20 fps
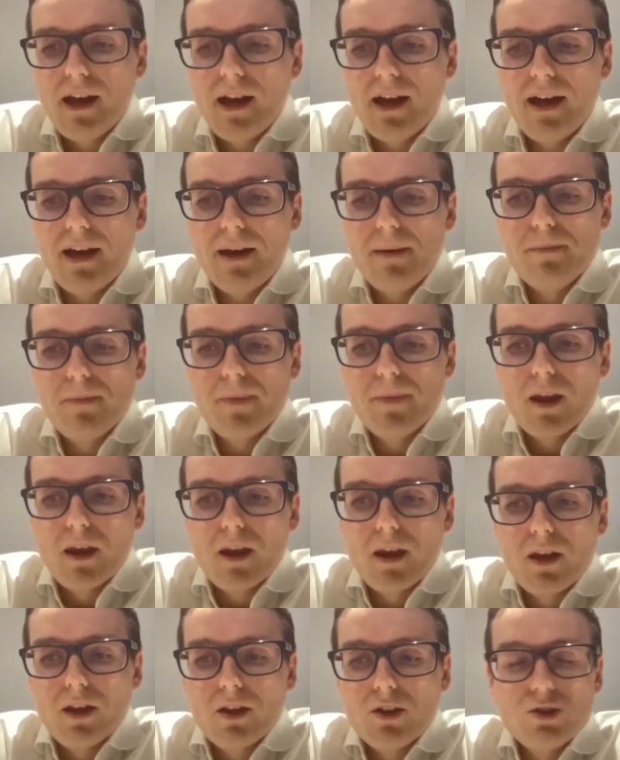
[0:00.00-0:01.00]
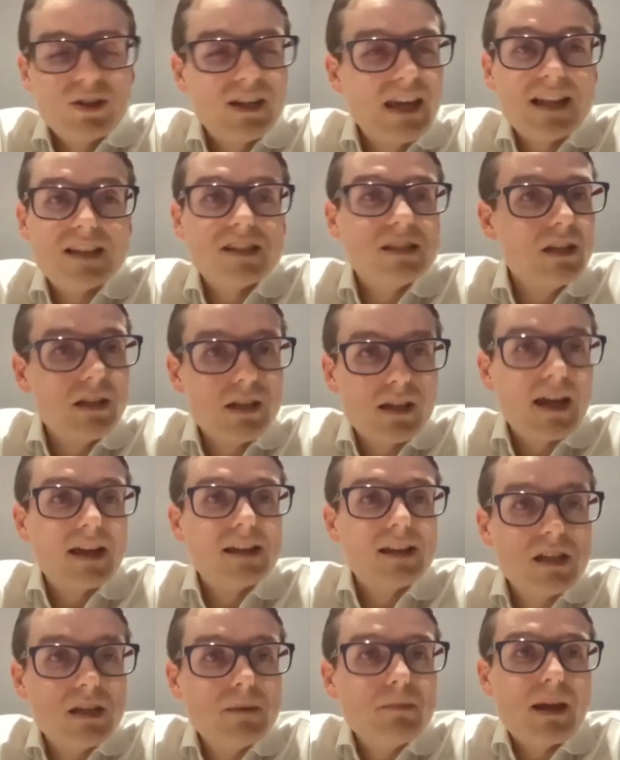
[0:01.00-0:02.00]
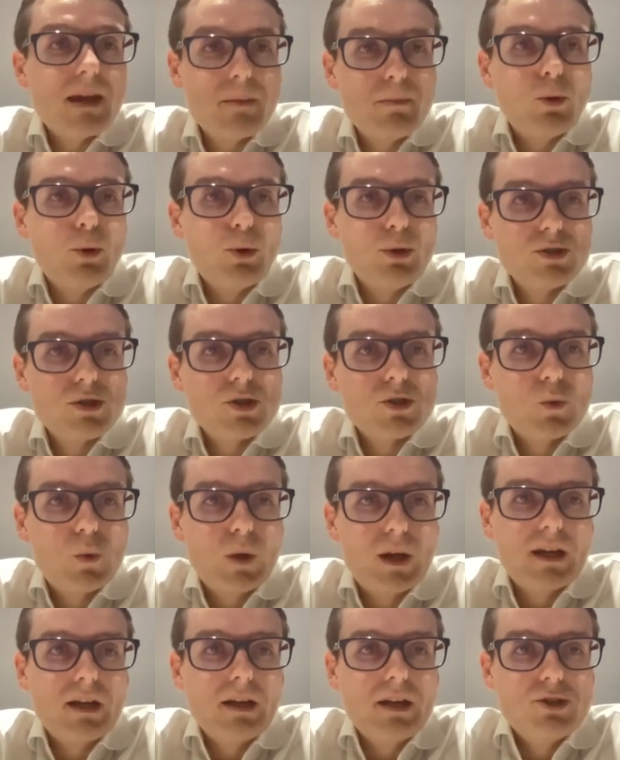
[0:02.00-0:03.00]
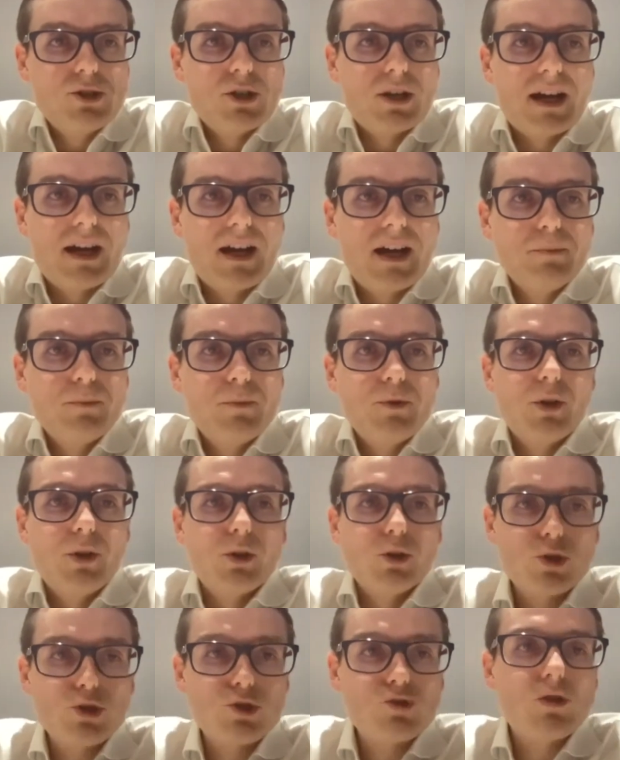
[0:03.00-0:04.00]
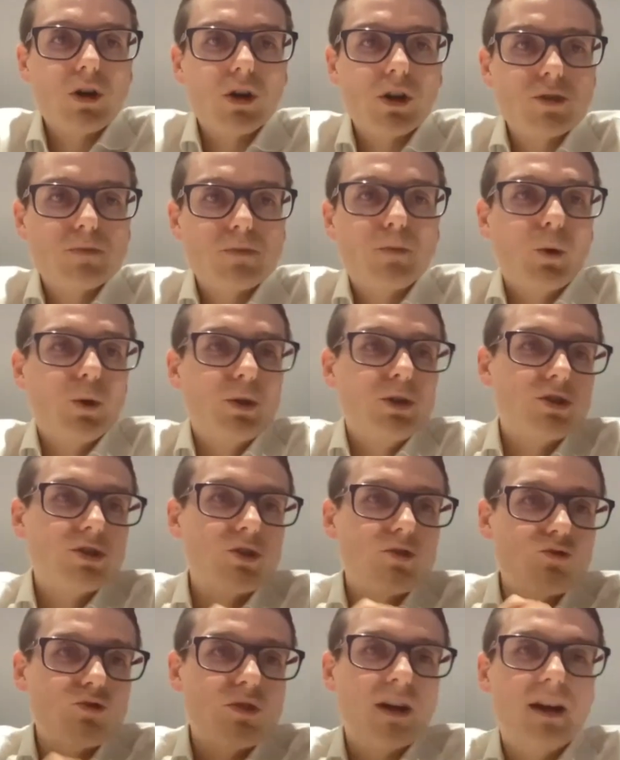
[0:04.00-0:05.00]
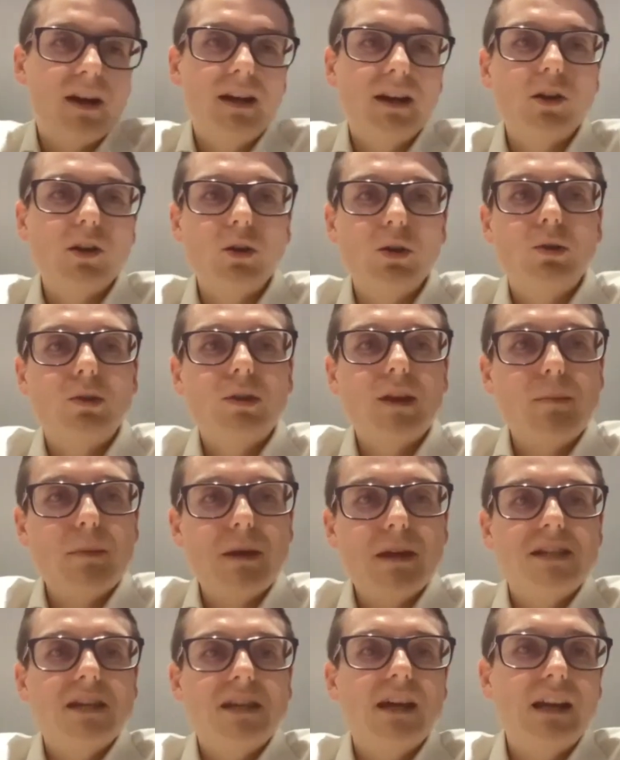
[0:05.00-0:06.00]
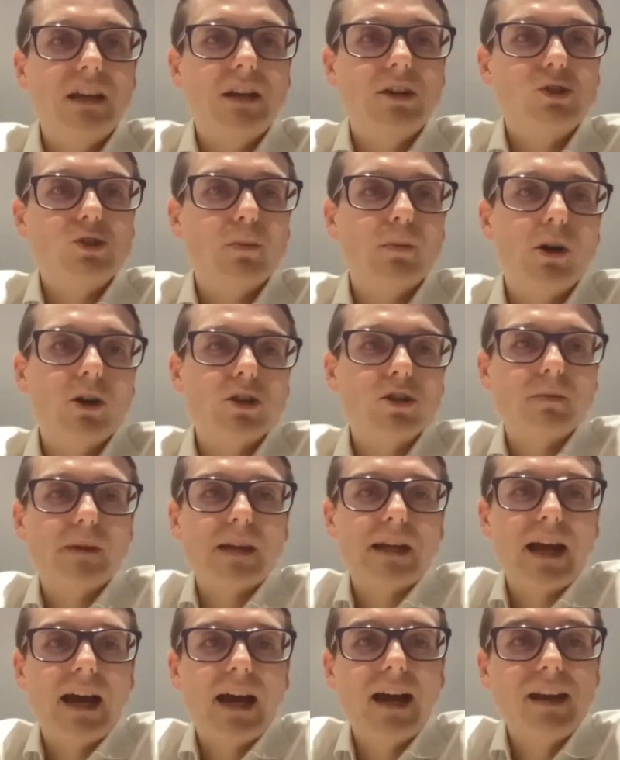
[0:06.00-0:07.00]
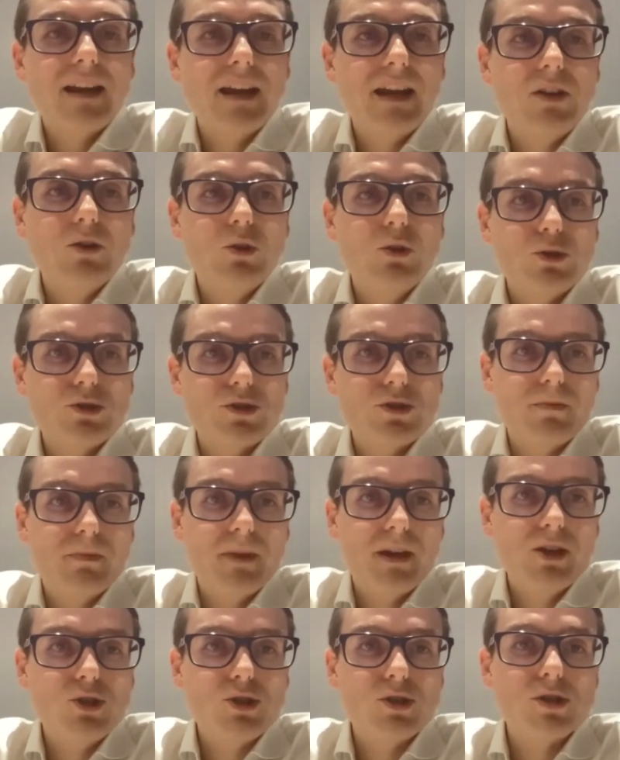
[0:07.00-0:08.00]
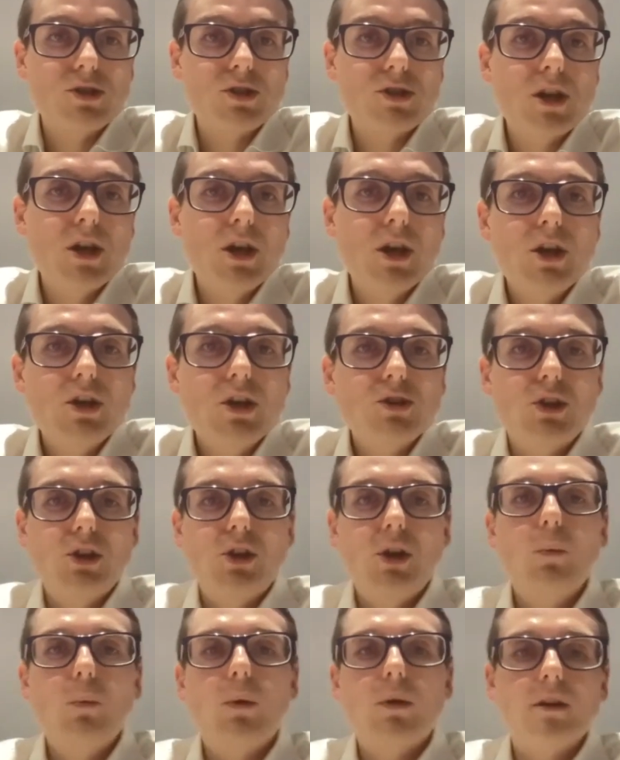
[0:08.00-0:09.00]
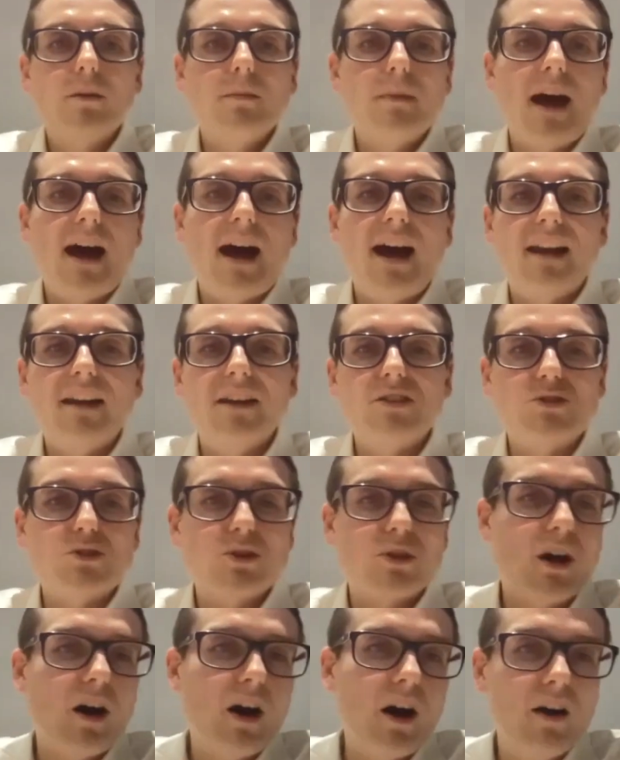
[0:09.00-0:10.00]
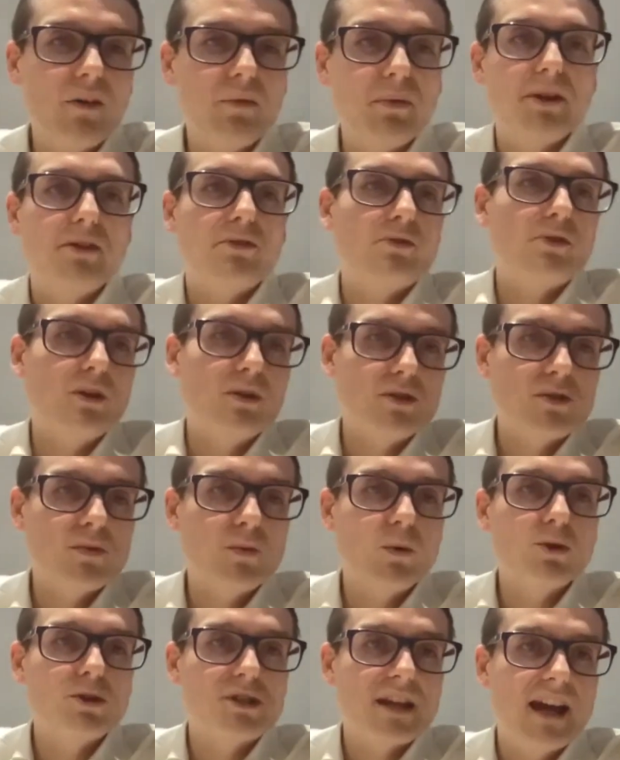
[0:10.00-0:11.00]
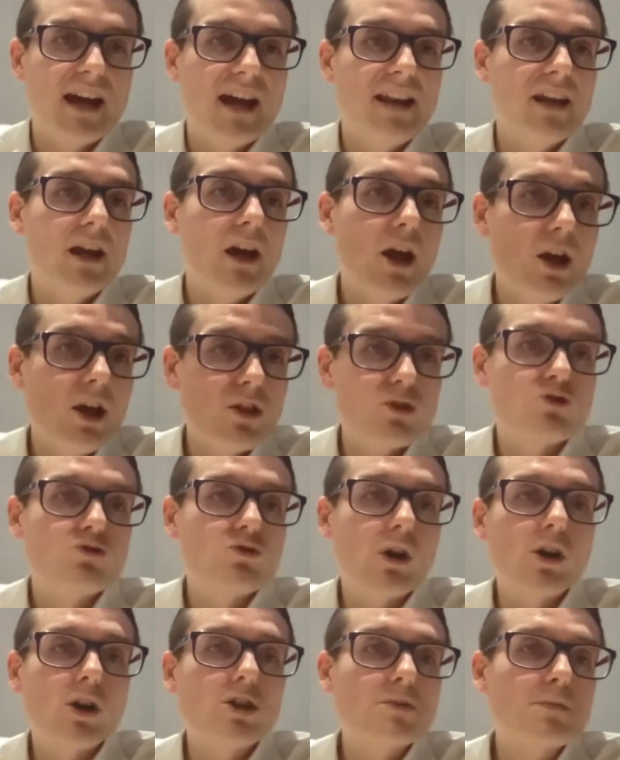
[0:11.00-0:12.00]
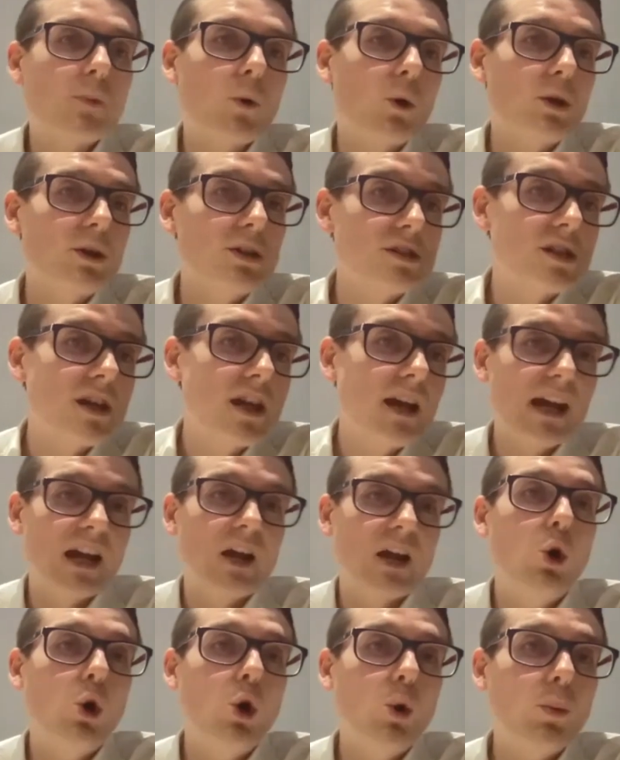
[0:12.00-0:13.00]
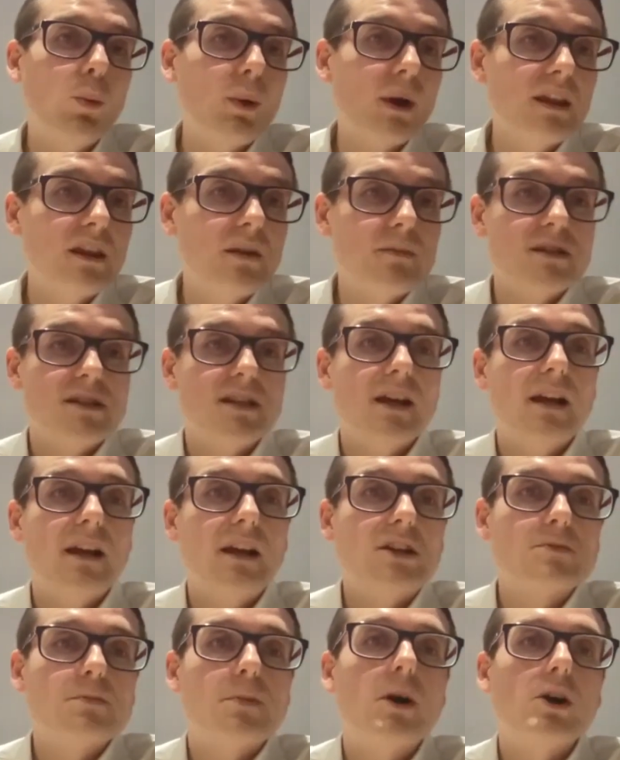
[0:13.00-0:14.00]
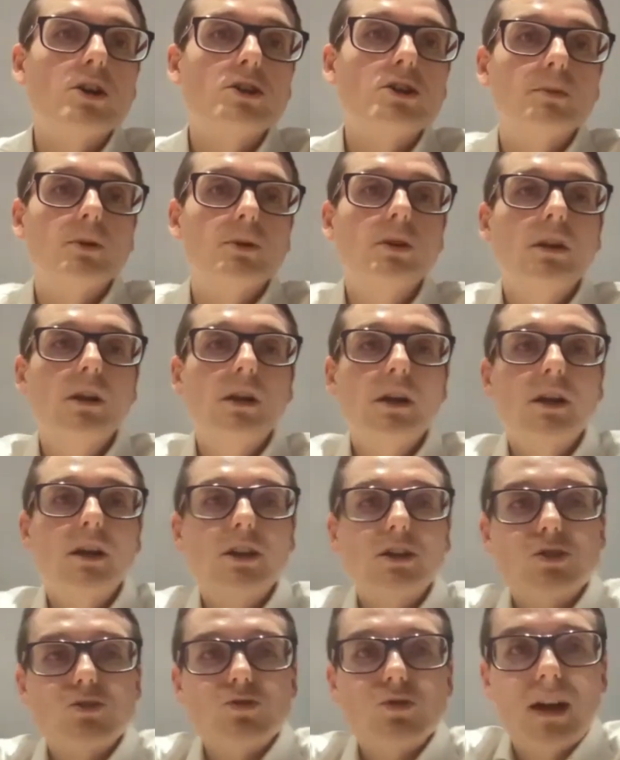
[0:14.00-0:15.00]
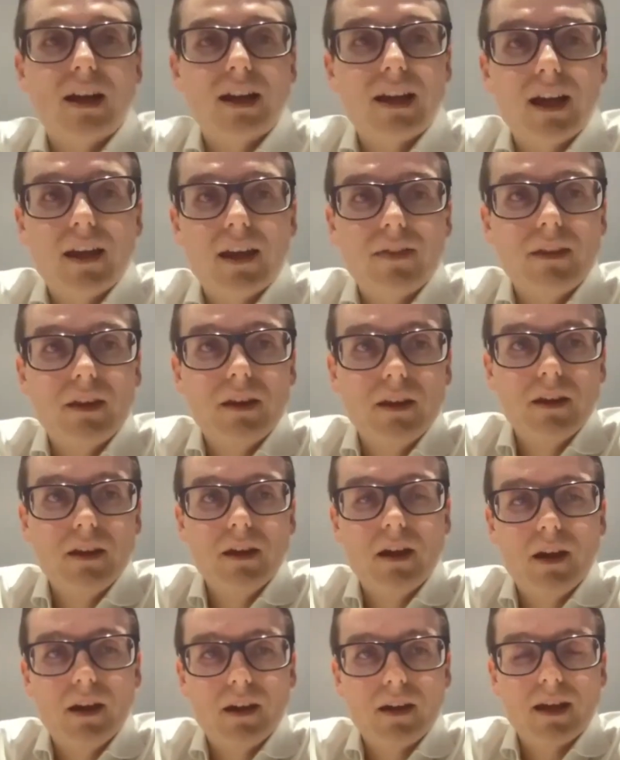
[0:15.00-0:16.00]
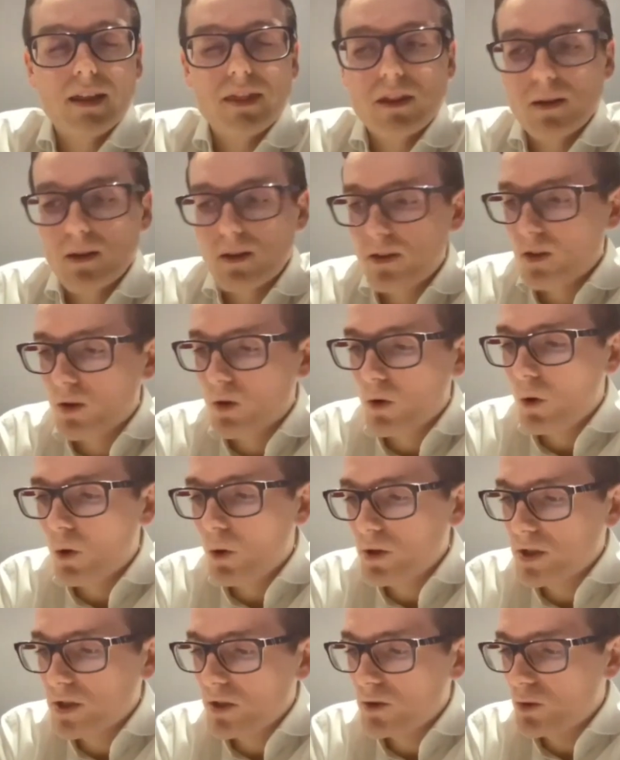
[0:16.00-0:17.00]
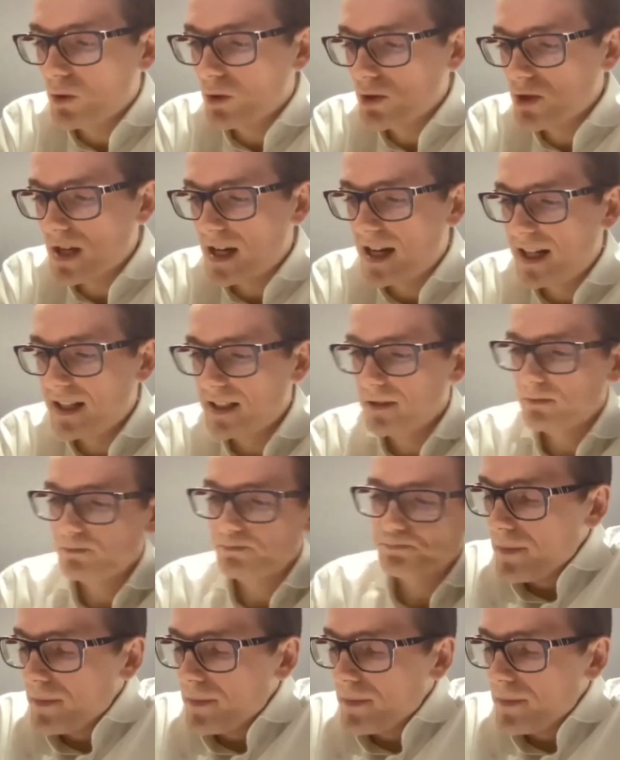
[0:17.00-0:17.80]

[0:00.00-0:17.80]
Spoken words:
Get to your main points as quickly as you can. Your strongest points, try and include them as early as you possibly can in your submissions. So you don't want them hiding sort of halfway through towards the end. The strongest points, incorporate them as early as possible to try and get the court on your side.